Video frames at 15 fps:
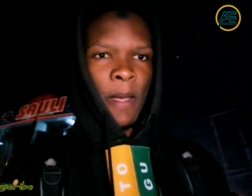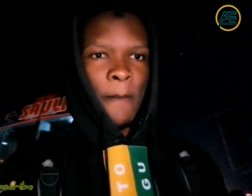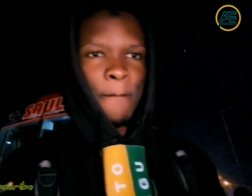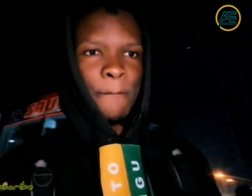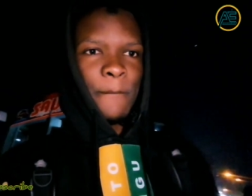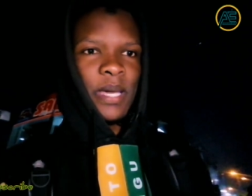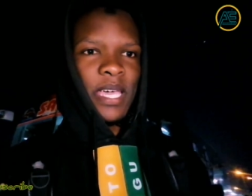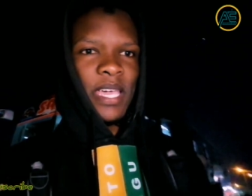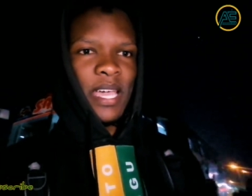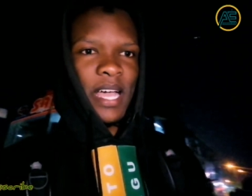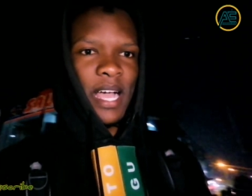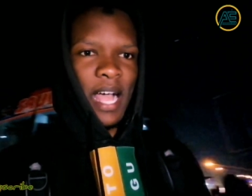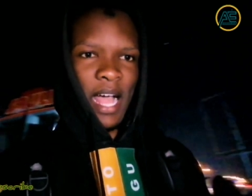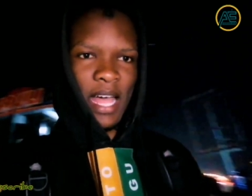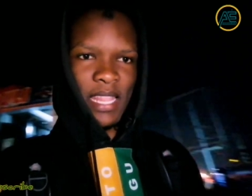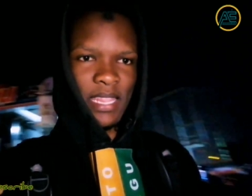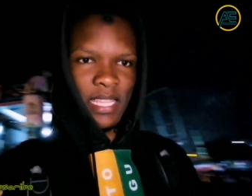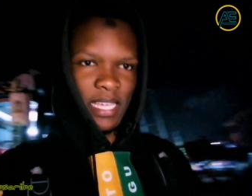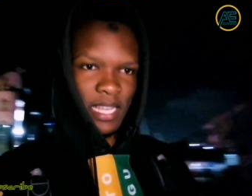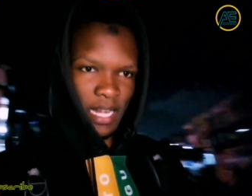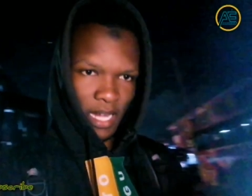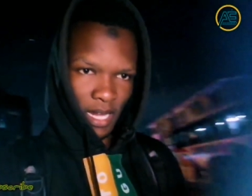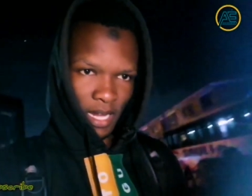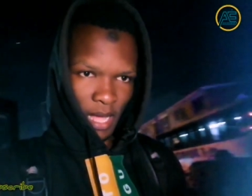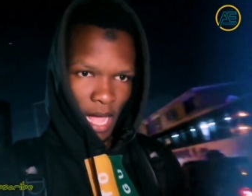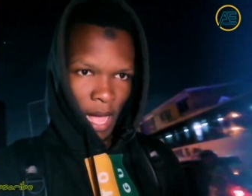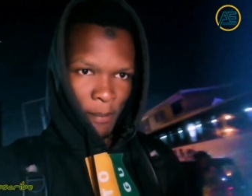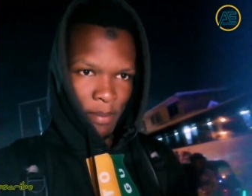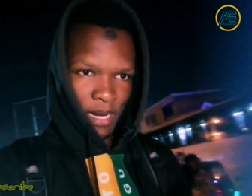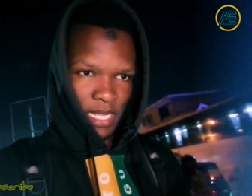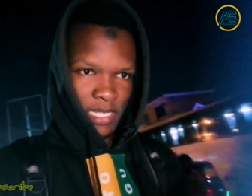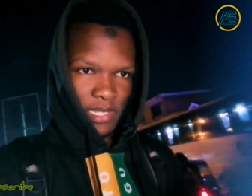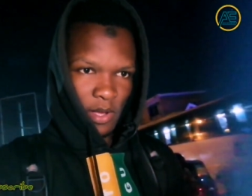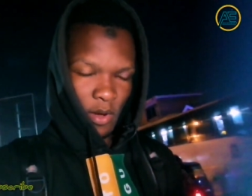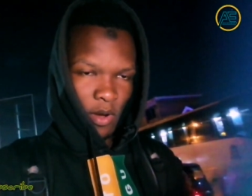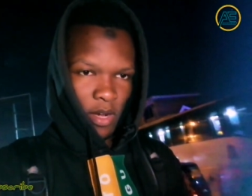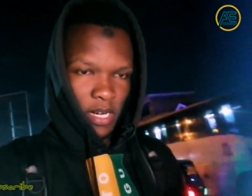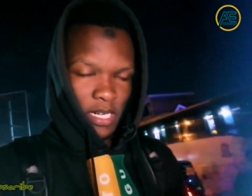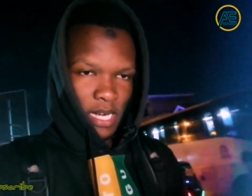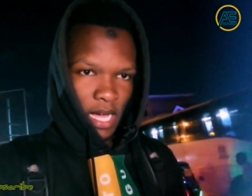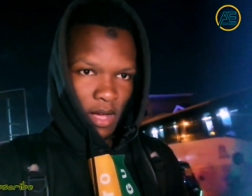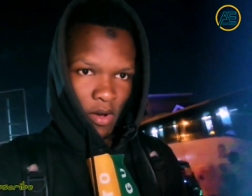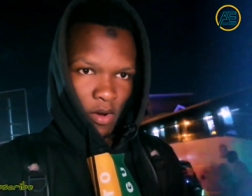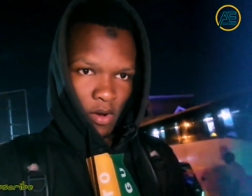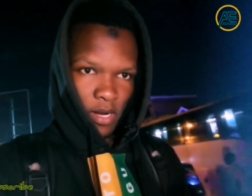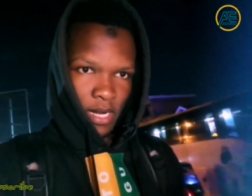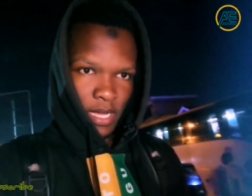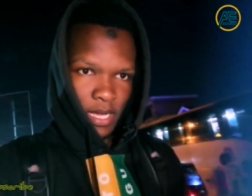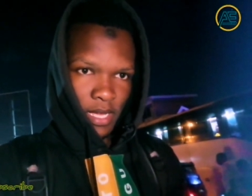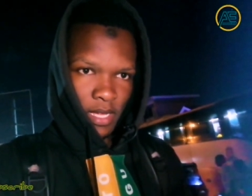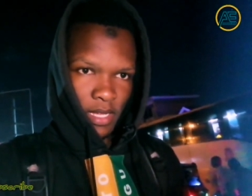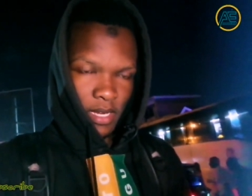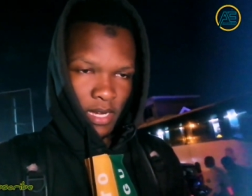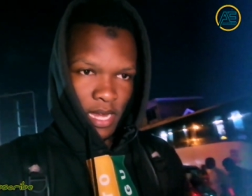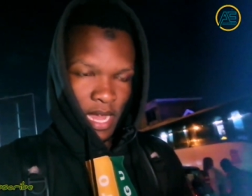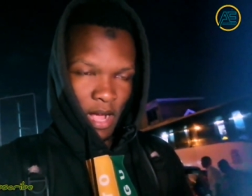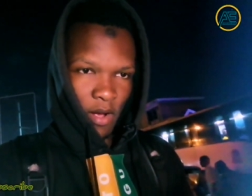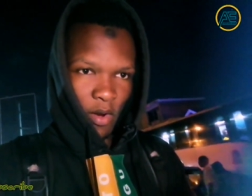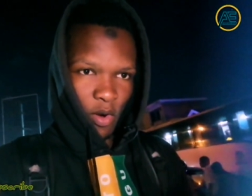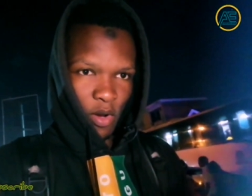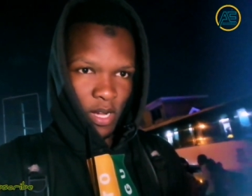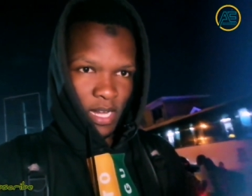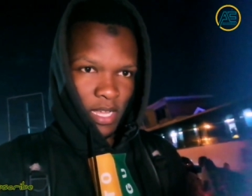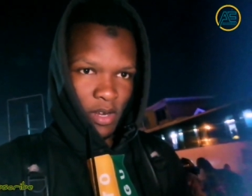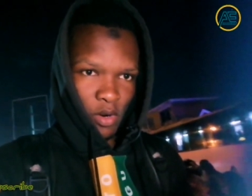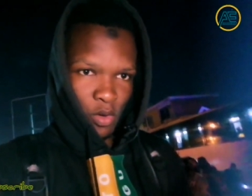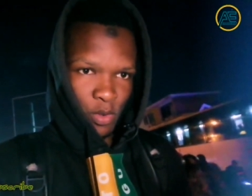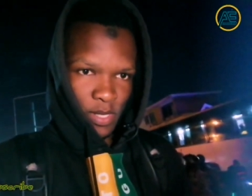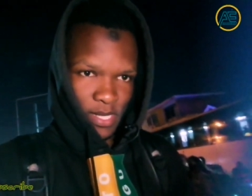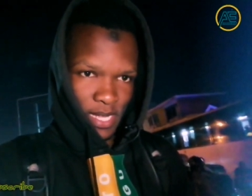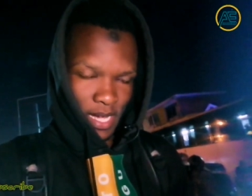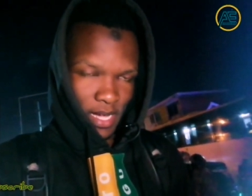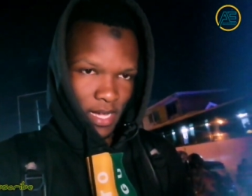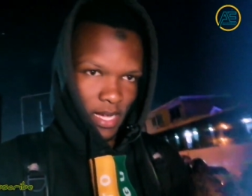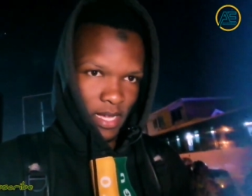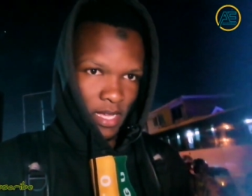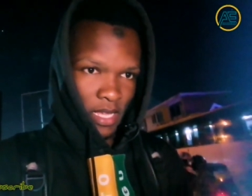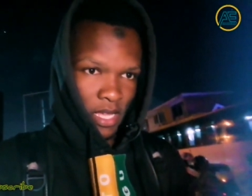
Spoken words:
Mbeya, and then a place called Nakonde, Lusaka.